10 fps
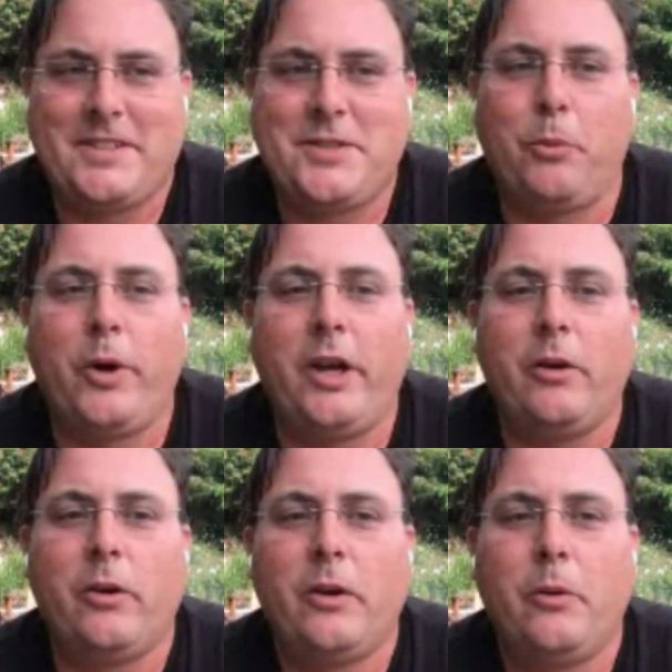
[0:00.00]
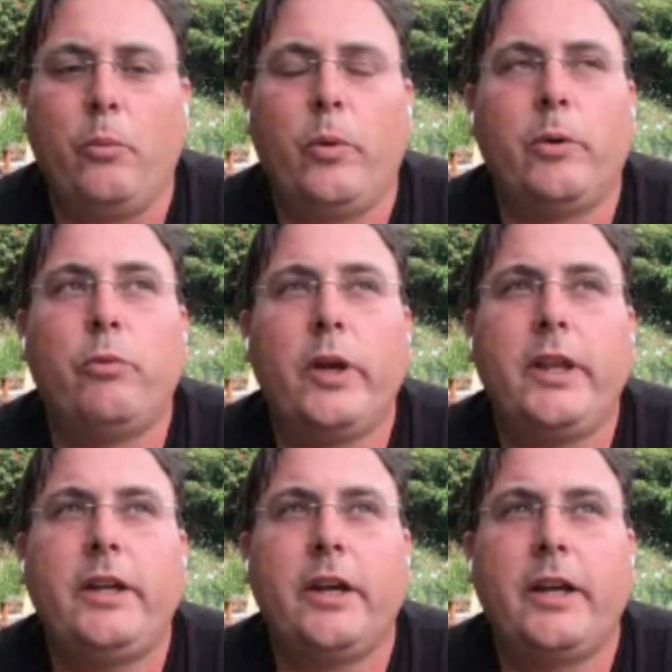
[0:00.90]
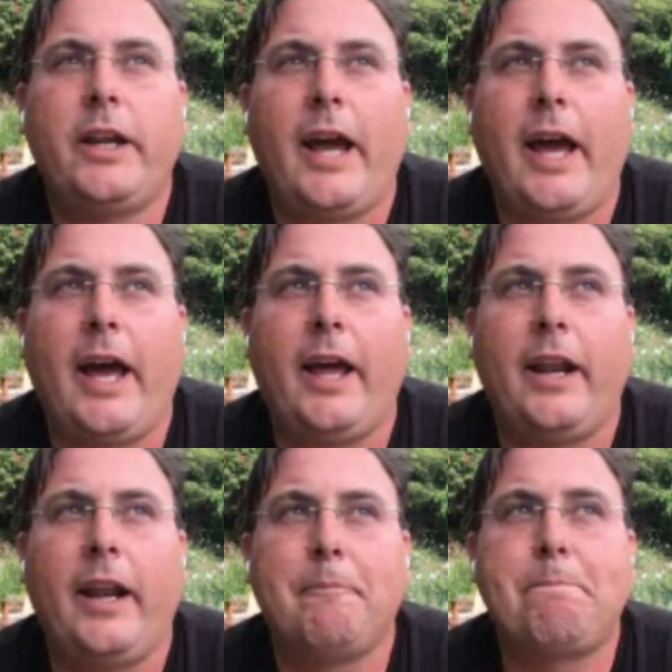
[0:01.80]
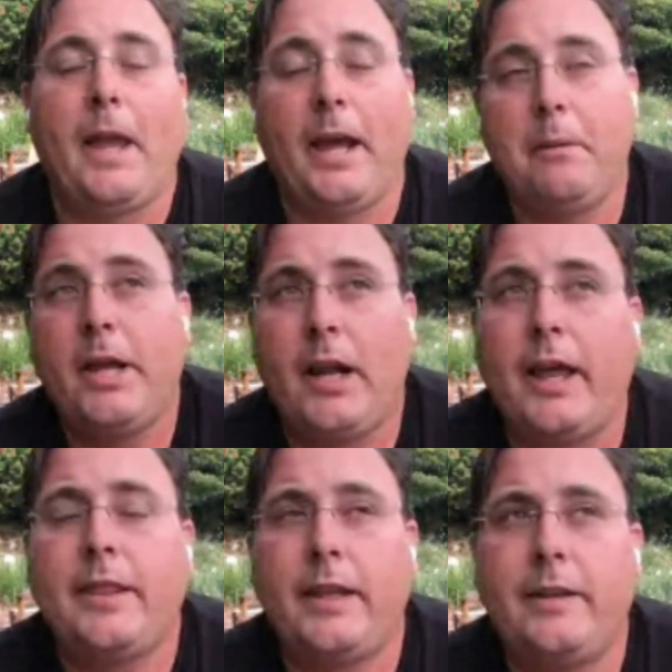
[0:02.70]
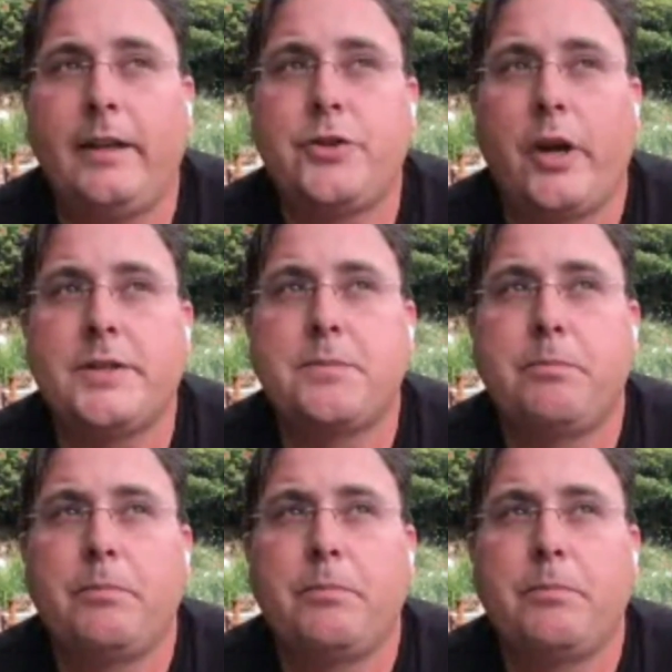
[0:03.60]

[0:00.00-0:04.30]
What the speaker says: So we're really good at, and I mean, I think DTrace